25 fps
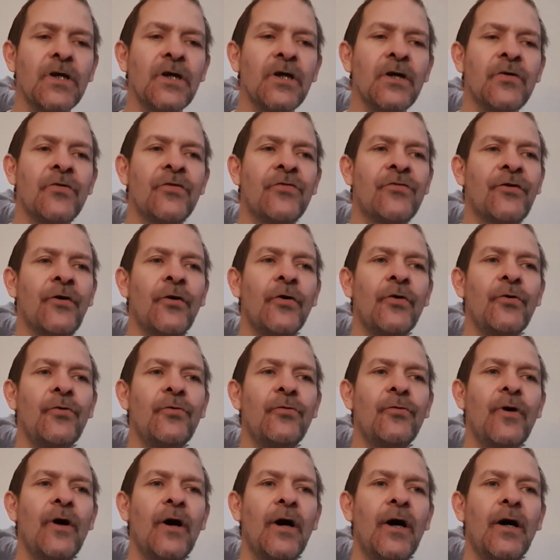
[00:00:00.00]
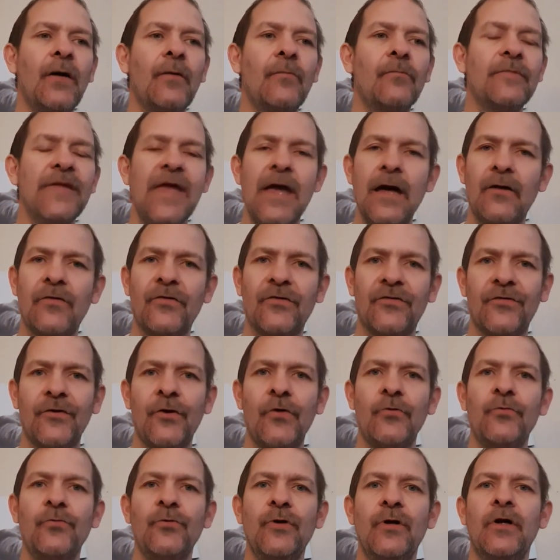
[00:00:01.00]
So
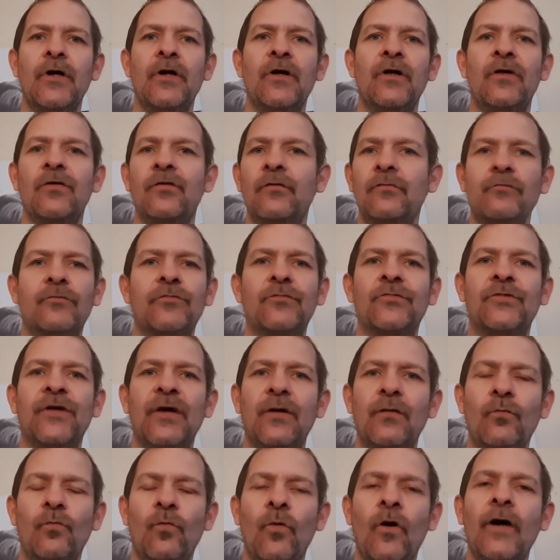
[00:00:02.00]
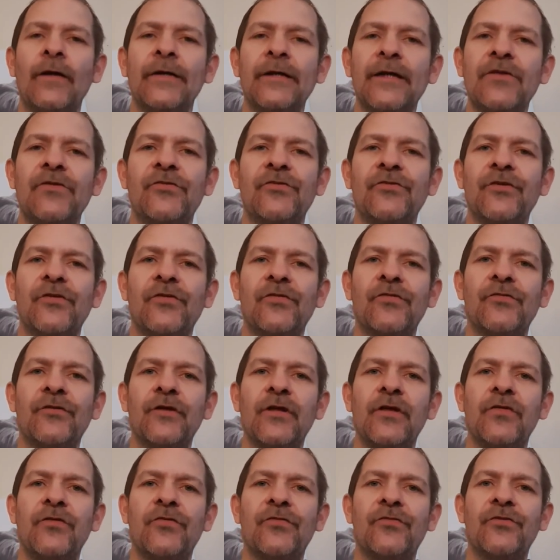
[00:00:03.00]
so tip one is
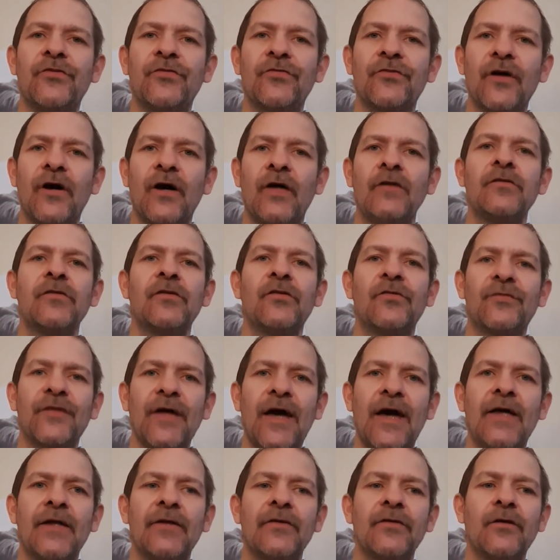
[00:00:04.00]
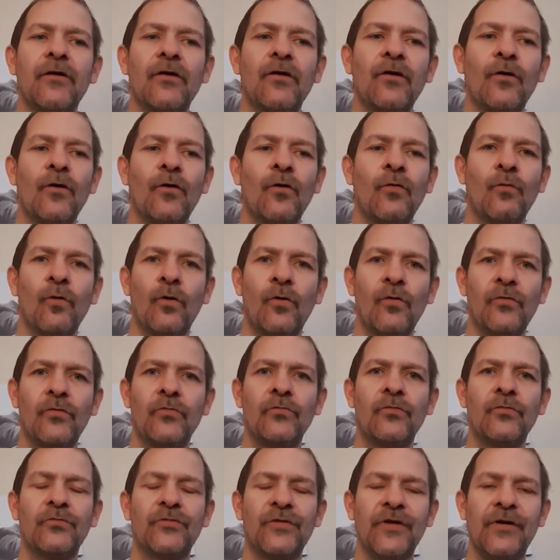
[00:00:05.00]
just understand what
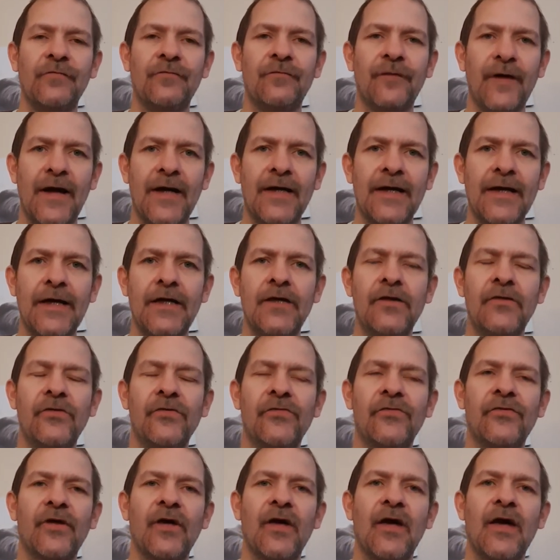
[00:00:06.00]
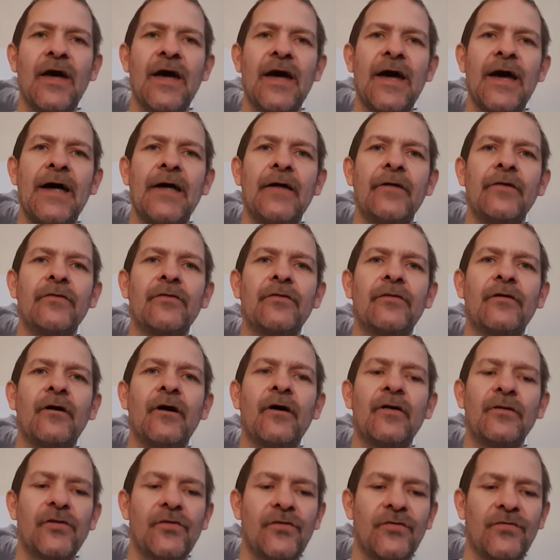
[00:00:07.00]
defrag is, and
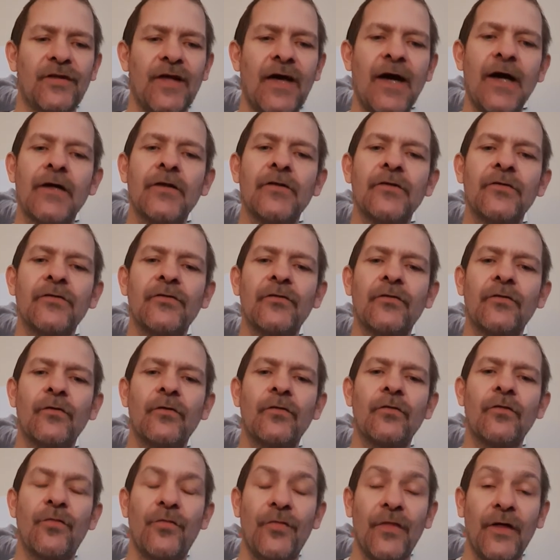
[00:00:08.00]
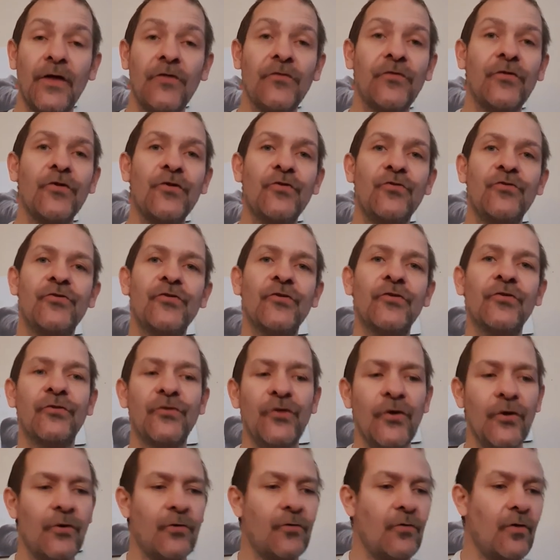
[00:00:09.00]
understand the things that you shouldn't
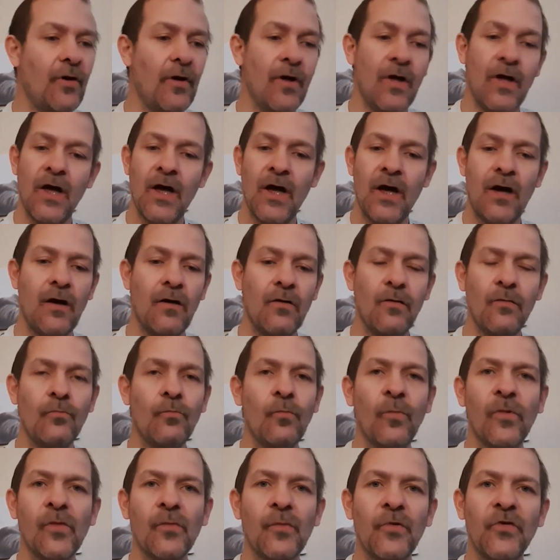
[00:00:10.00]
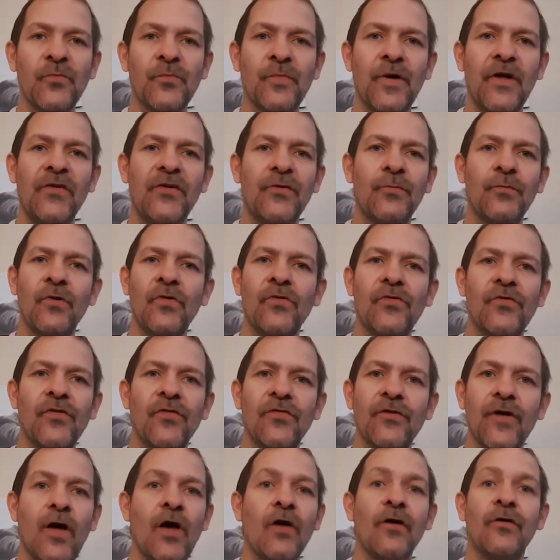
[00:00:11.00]
do. One of the most basic ones
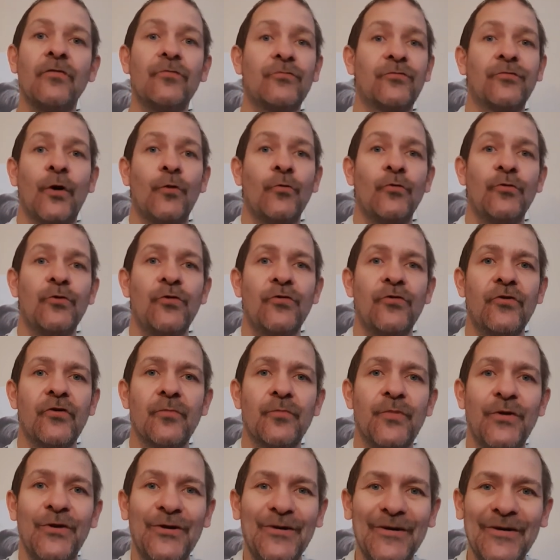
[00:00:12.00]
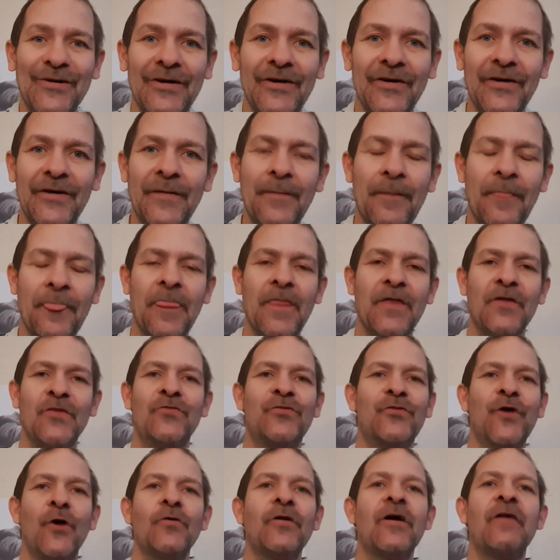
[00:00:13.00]
is don't use your computer,
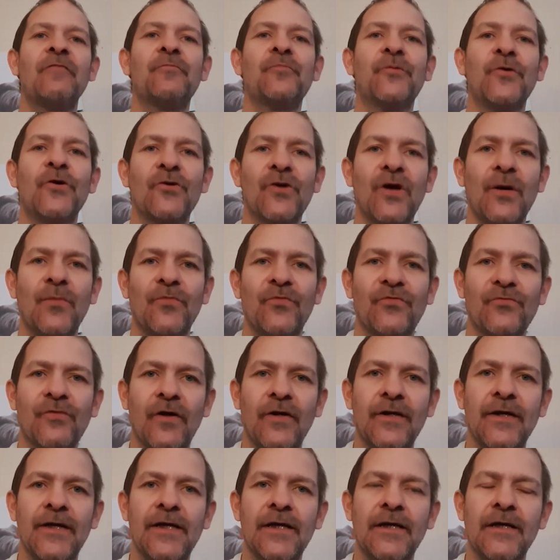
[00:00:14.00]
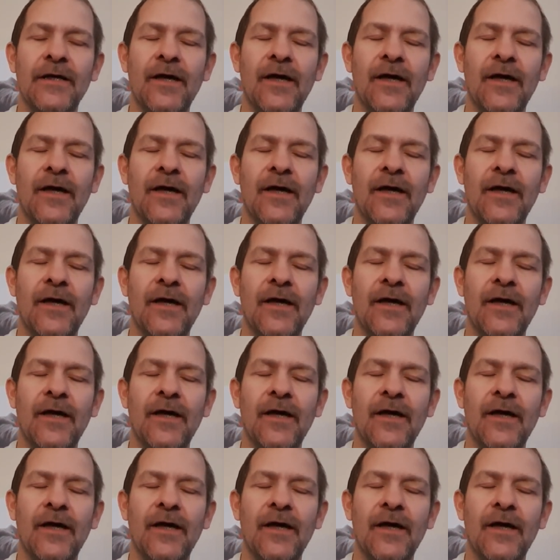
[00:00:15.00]
don't have programs running.